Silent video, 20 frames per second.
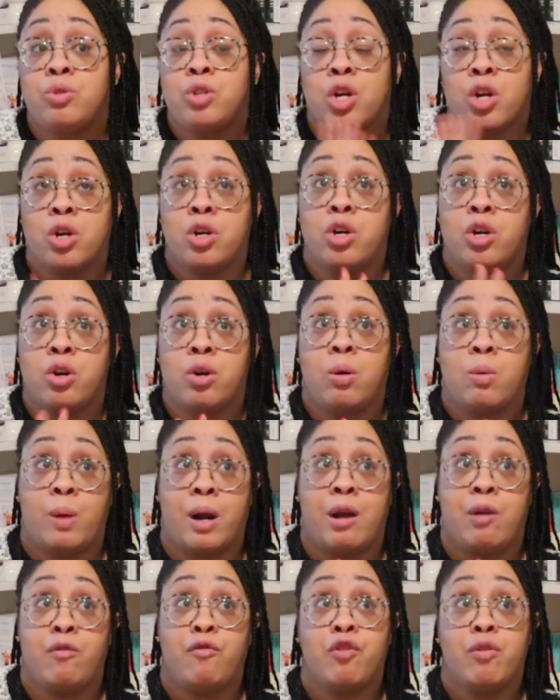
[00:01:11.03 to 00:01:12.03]
turn her
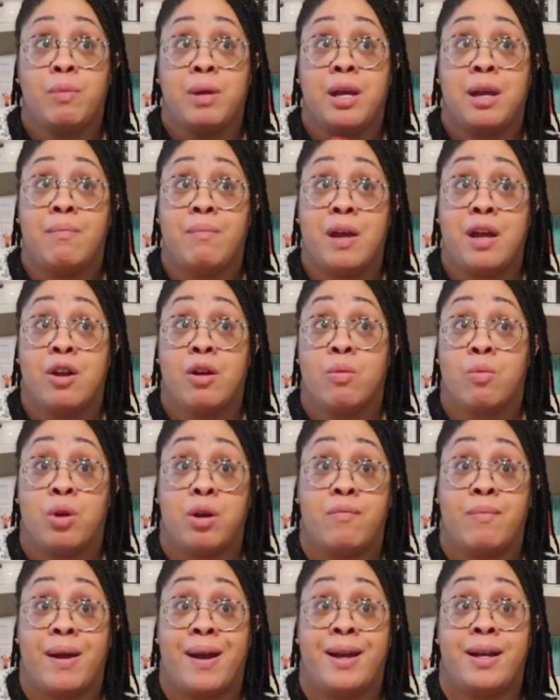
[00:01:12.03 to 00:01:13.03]
around for me and make her one
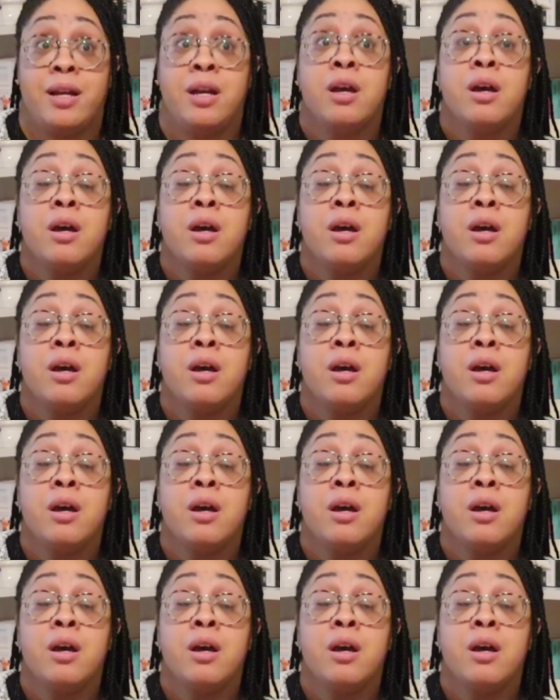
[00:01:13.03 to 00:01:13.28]
of my